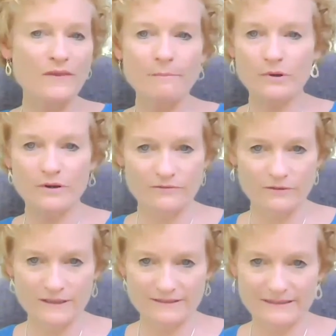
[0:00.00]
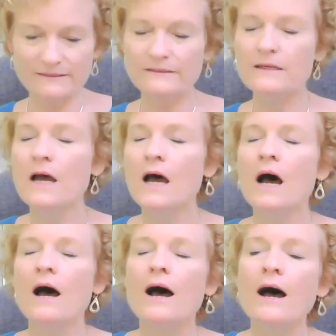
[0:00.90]
number of reasons.
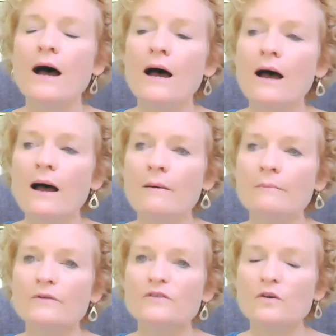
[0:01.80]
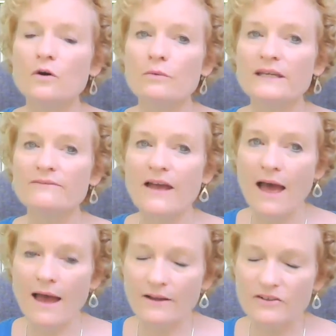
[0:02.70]
So we've
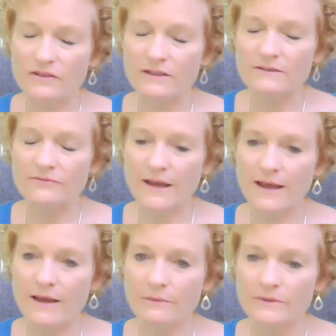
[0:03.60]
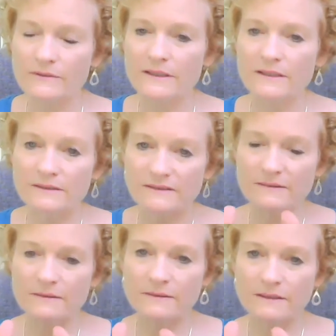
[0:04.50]
actually found
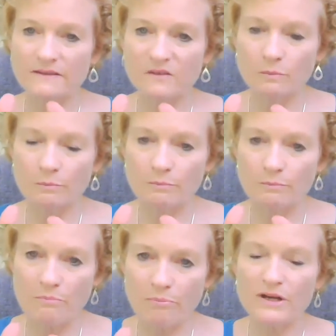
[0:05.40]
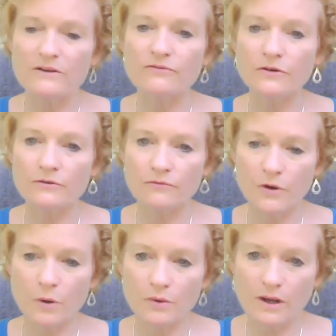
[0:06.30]
these briefer
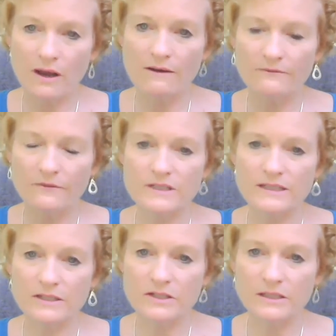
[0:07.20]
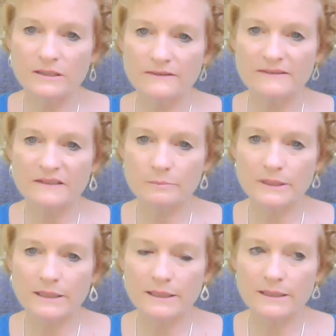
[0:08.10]
phone conversations to
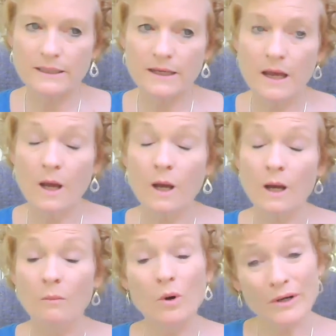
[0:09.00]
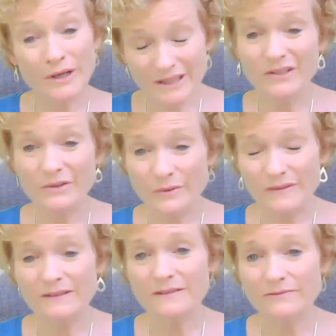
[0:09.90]
be more
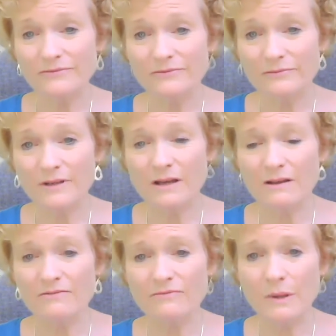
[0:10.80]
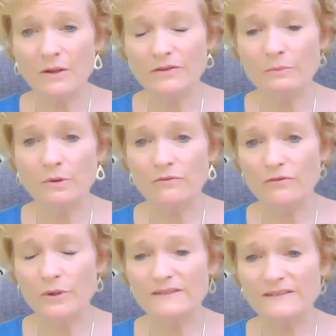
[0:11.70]
inclusive of multiple
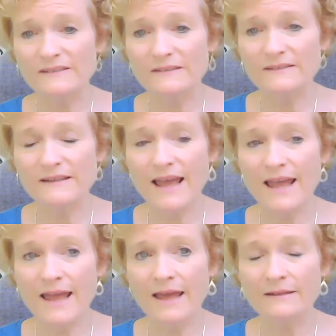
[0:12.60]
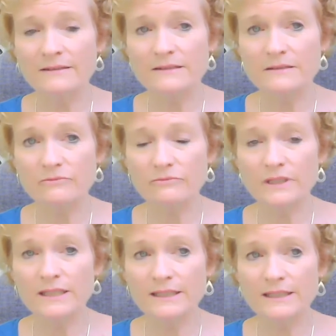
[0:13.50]
voices and
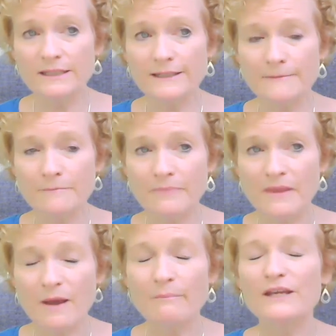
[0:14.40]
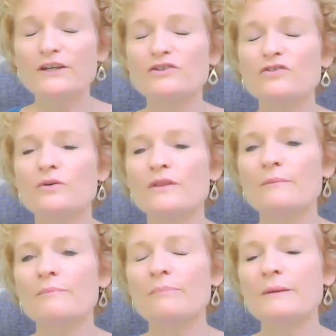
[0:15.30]
really making sure
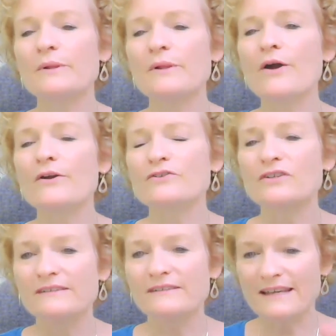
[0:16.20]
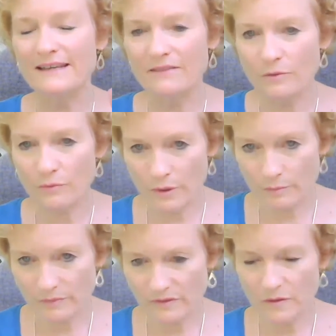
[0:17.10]
that people aren't just in the
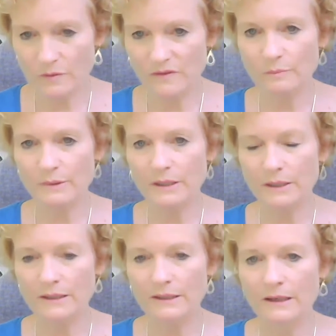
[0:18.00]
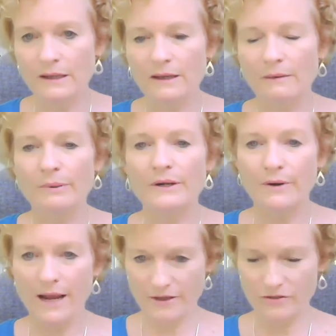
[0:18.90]
room, so to speak, but are
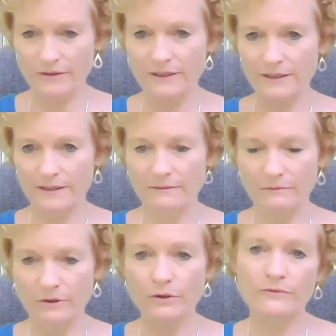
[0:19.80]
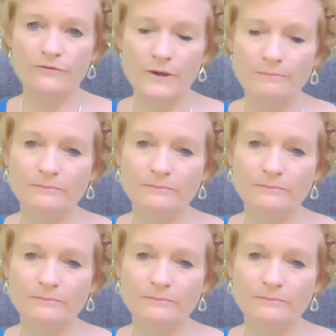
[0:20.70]
actually heard from.